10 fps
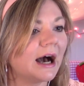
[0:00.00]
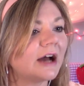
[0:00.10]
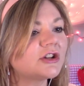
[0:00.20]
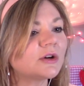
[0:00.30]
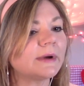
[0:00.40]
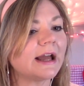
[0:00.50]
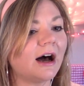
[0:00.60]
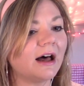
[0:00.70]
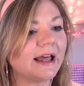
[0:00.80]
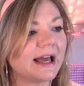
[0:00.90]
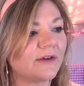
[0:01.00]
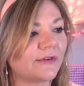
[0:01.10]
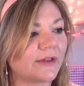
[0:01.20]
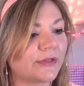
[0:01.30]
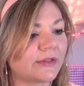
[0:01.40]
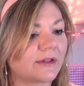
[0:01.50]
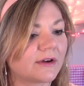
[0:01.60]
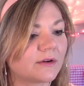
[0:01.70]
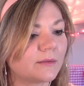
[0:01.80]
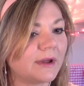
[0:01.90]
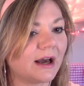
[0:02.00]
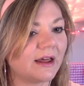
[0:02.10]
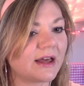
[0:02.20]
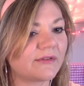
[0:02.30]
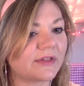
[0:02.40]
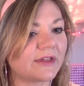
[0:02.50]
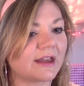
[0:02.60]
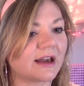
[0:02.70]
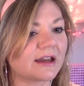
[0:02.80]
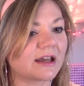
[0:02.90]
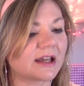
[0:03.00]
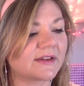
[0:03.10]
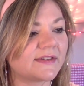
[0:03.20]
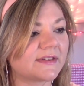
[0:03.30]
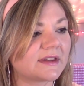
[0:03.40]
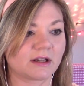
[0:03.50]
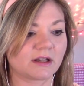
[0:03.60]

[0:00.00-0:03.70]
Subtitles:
Do we all have a thing on us?